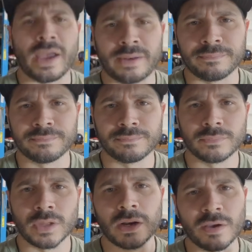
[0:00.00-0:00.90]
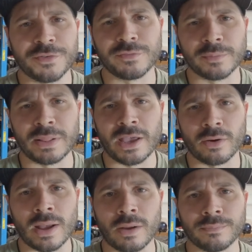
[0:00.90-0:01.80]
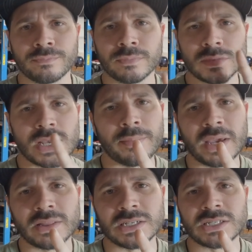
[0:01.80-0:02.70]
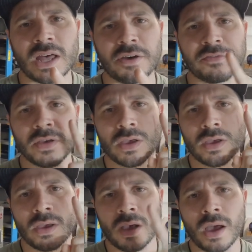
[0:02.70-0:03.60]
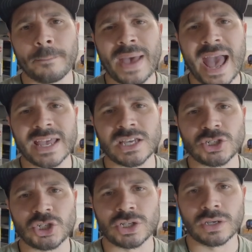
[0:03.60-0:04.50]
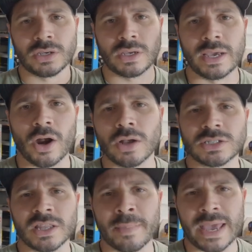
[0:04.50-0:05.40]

All right, enough of the playing around. Time to get this stuff unpackaged and onto the